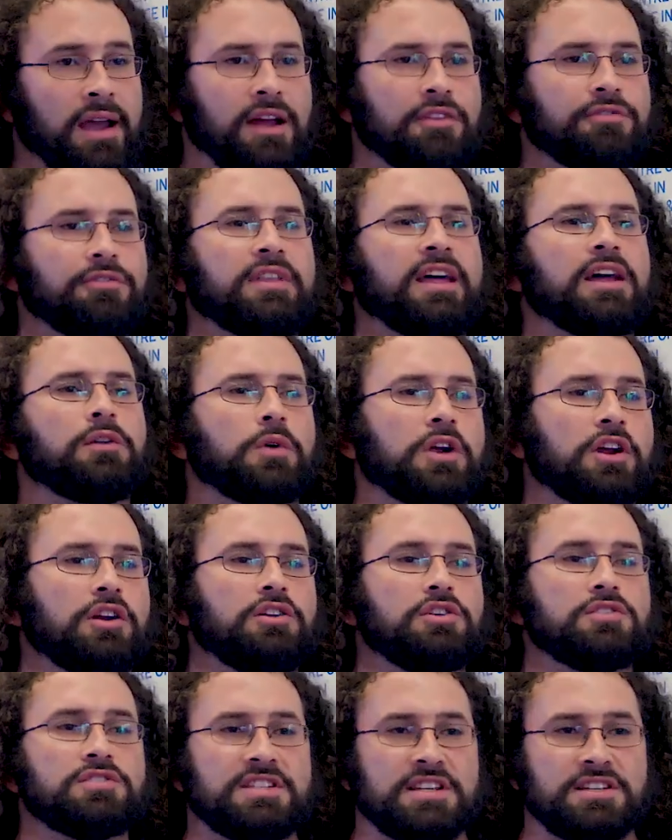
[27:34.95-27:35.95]
And for that we're
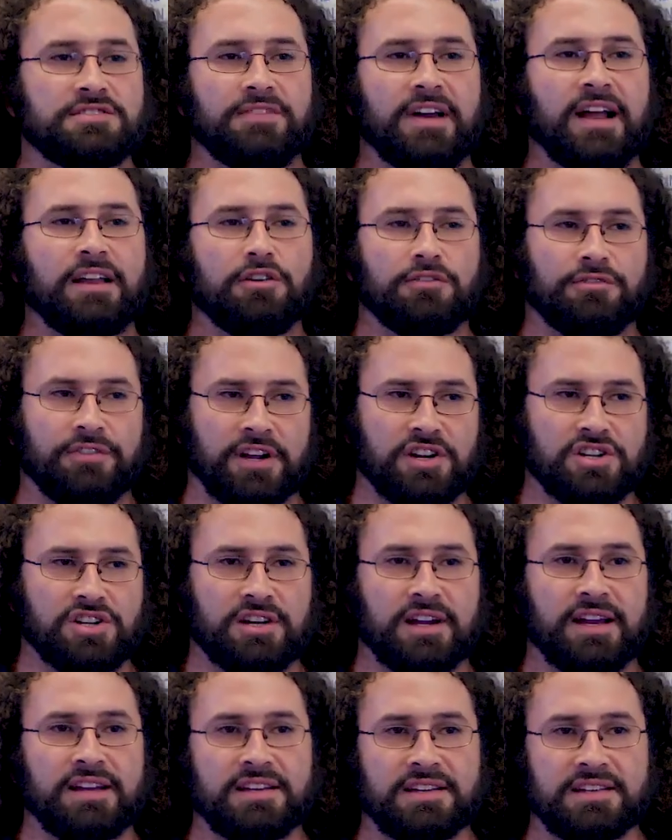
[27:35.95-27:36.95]
going to use these value
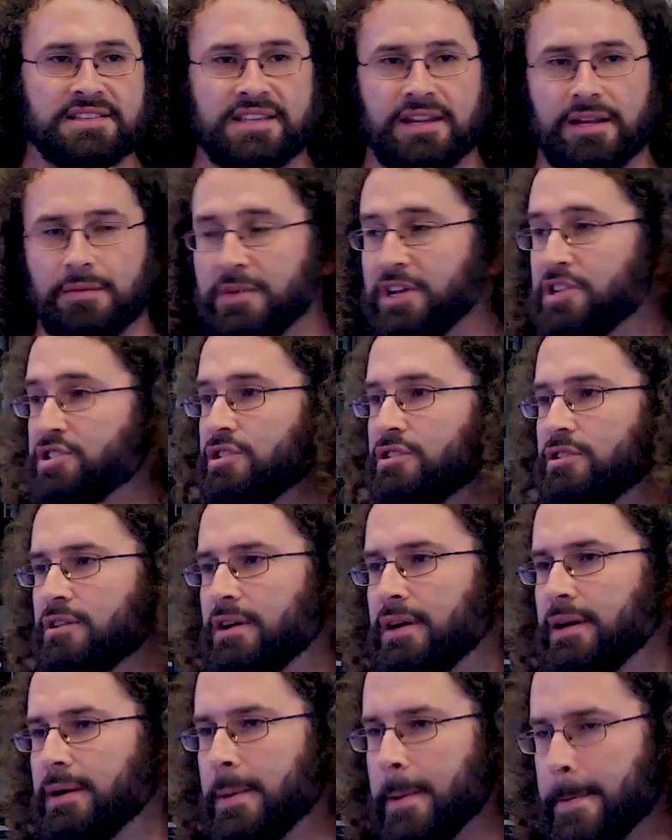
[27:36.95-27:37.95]
function ideas that I mentioned
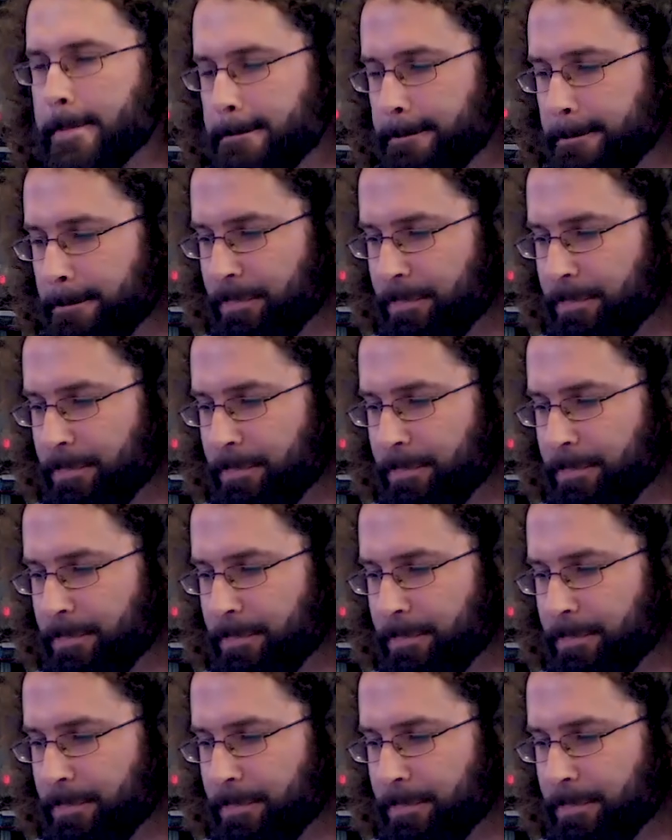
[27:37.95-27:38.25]
earlier.